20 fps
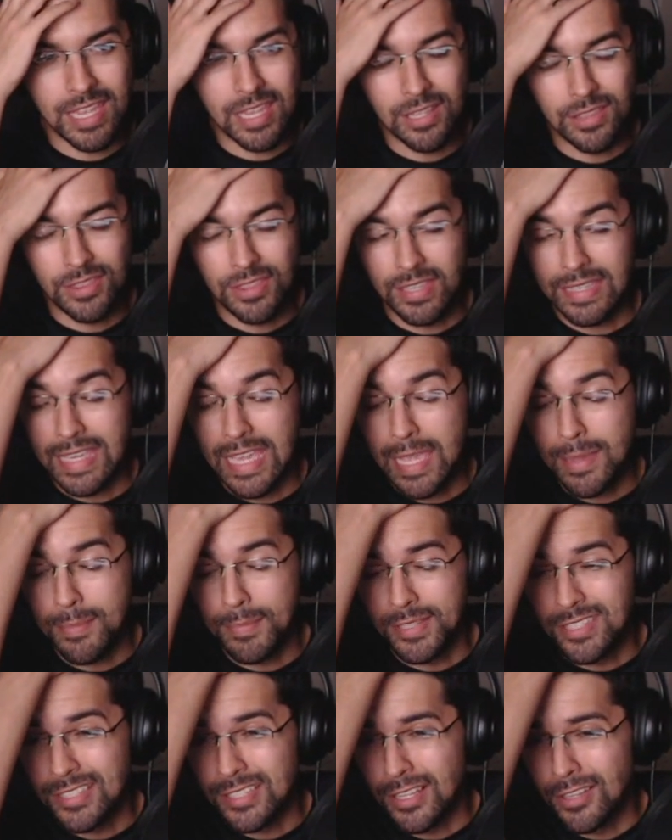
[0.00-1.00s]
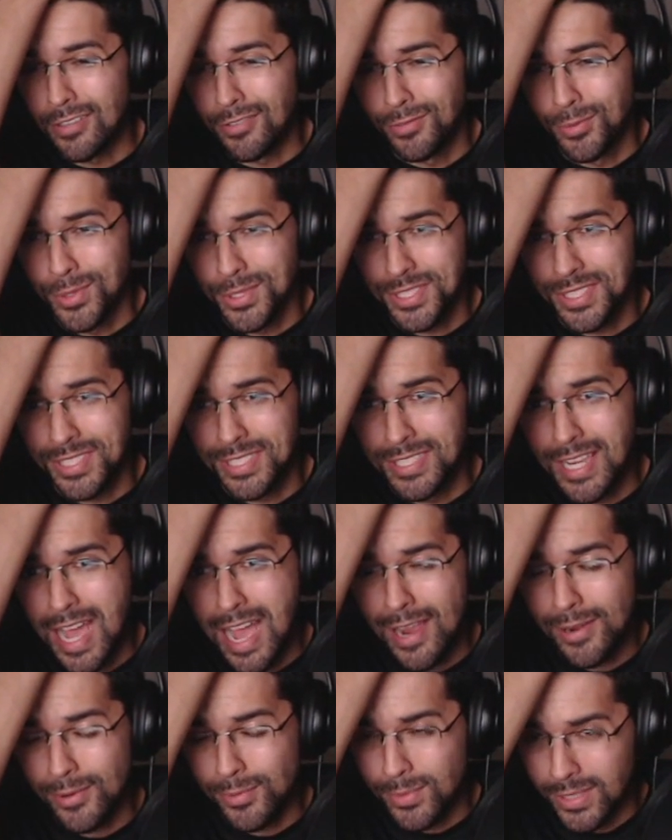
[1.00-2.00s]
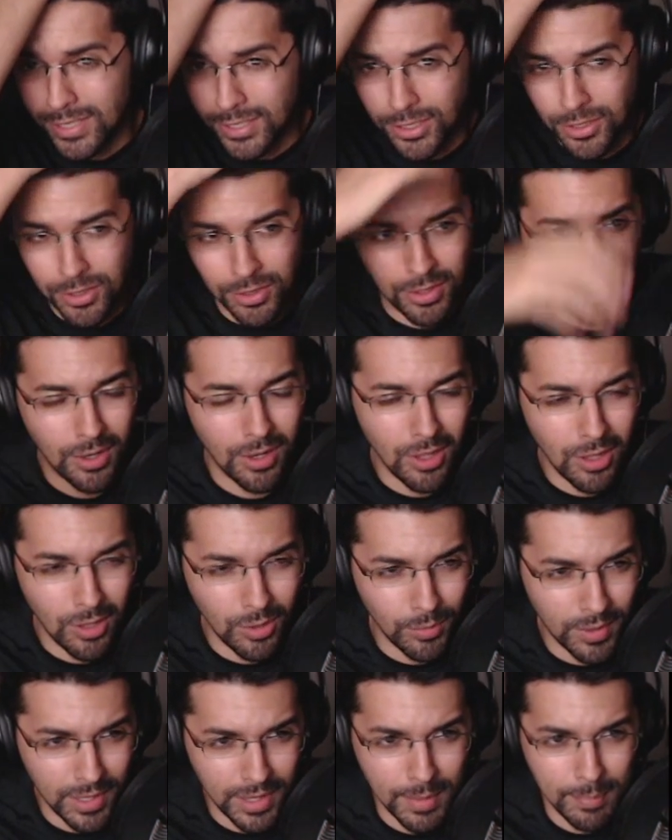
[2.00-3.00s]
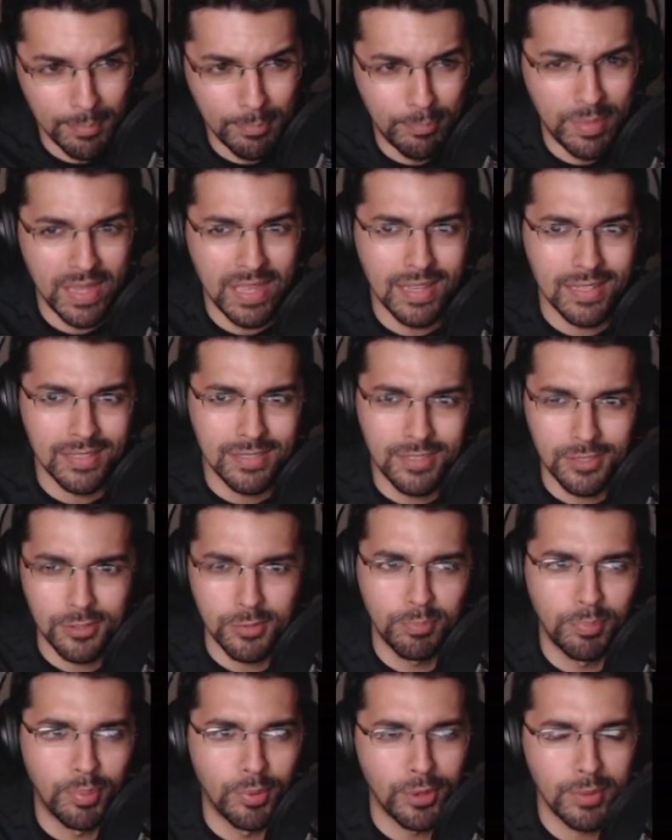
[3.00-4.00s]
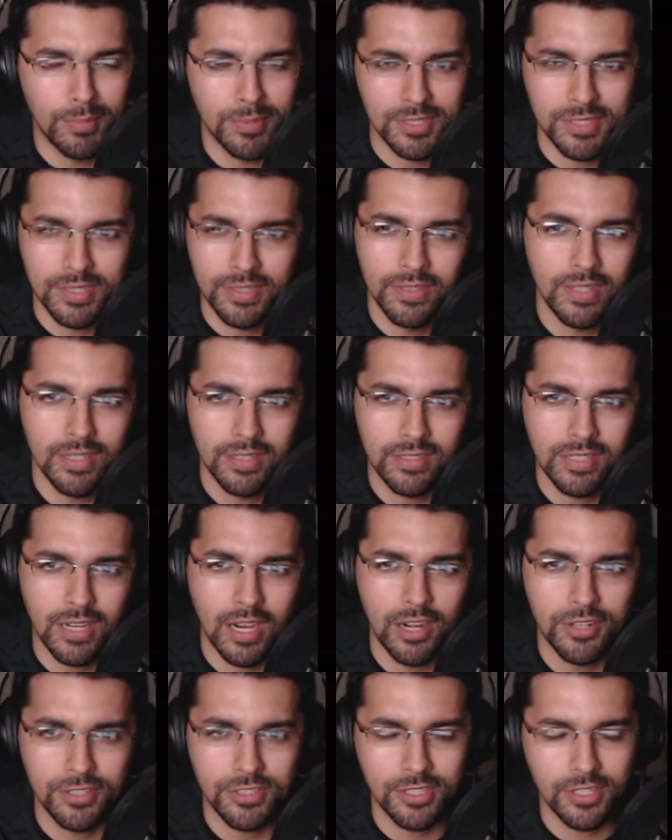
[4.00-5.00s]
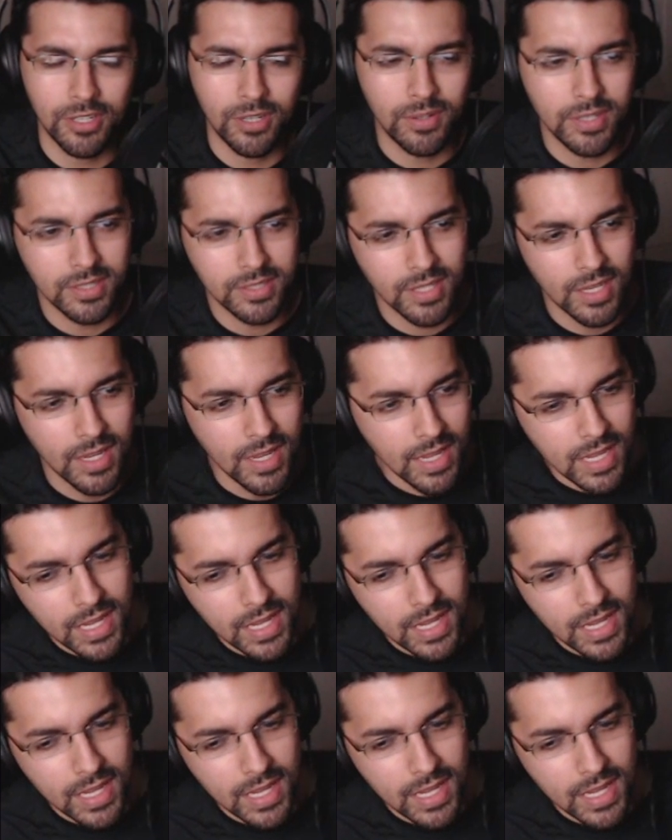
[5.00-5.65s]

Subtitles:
The game itself was not really good at all. One of the biggest disappointments in the entire series.